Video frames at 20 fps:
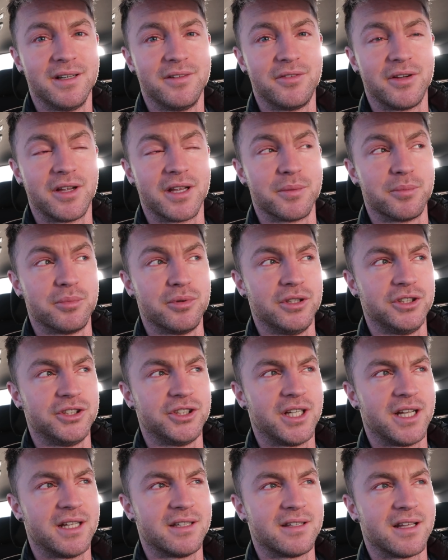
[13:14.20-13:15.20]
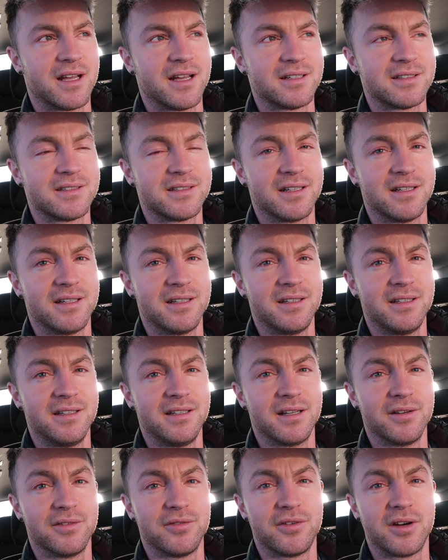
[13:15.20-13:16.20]
If you can appreciate that,
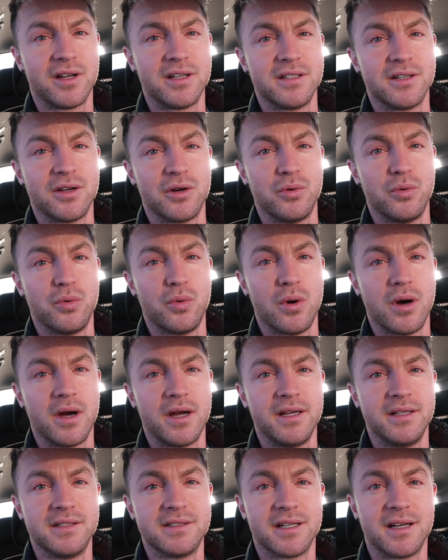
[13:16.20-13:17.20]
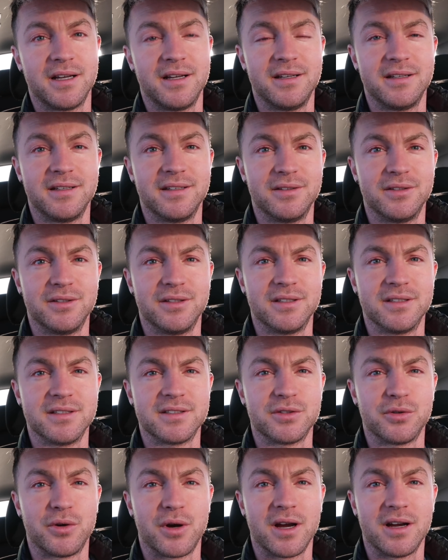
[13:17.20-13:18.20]
you'll find out why dieting is
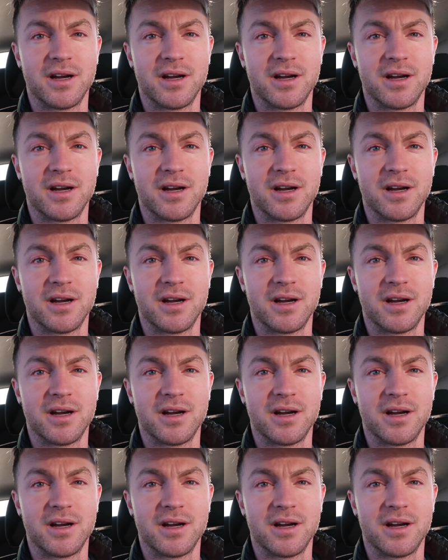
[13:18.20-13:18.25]
so